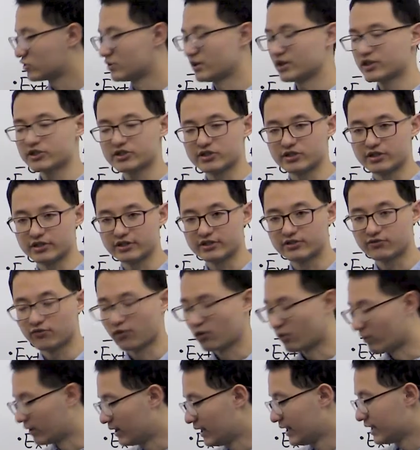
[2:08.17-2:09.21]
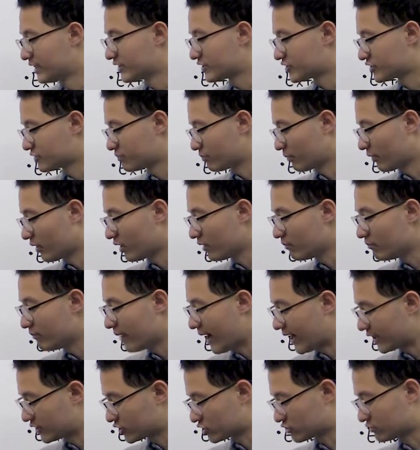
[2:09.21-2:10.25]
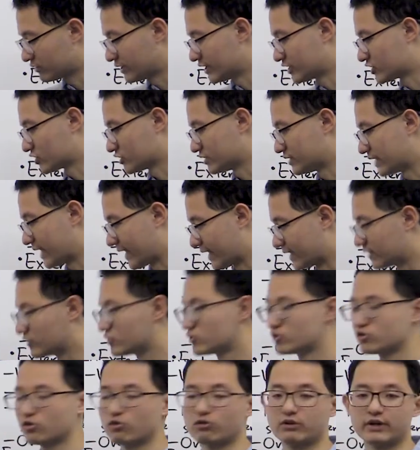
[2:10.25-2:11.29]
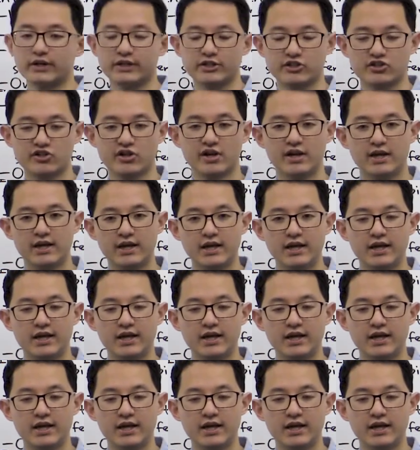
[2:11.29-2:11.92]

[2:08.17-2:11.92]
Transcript: structure is for sperm maturation and storage.